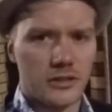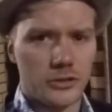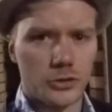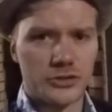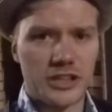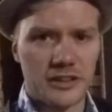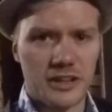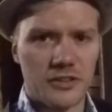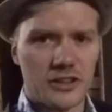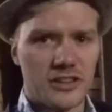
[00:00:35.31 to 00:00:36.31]
You should
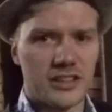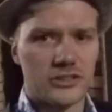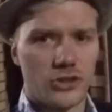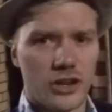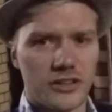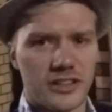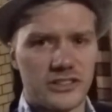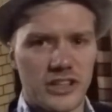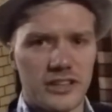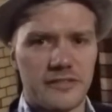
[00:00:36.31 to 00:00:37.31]
definitely try the
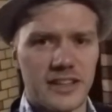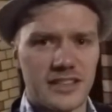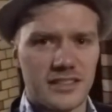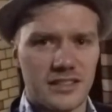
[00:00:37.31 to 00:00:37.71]
gin fizz.